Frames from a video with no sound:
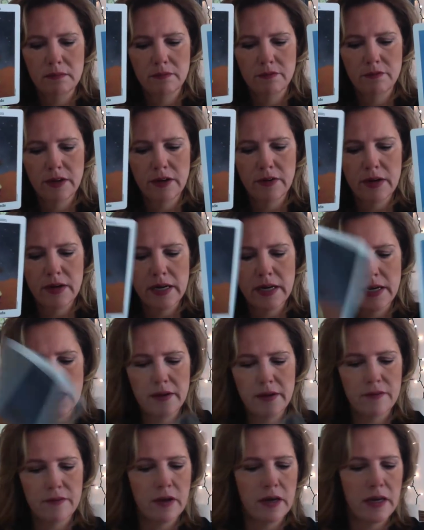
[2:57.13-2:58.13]

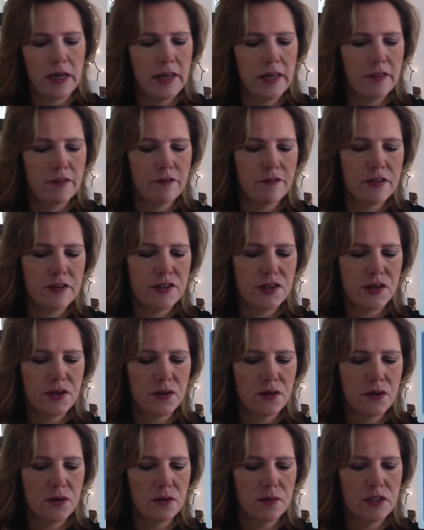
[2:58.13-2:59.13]
Very uh, in the
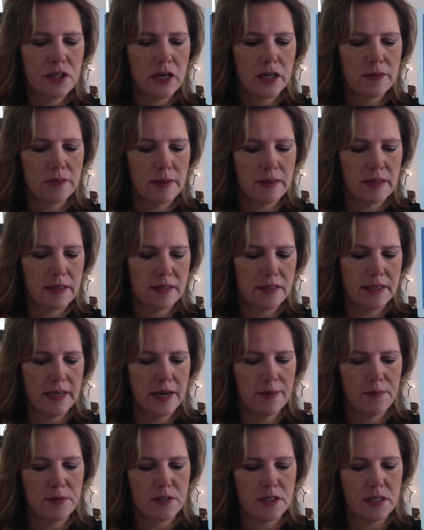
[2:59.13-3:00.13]
physical. We talked about this in the
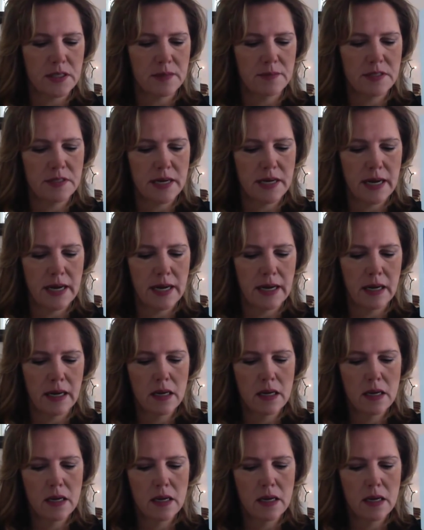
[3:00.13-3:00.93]
Empress Club today.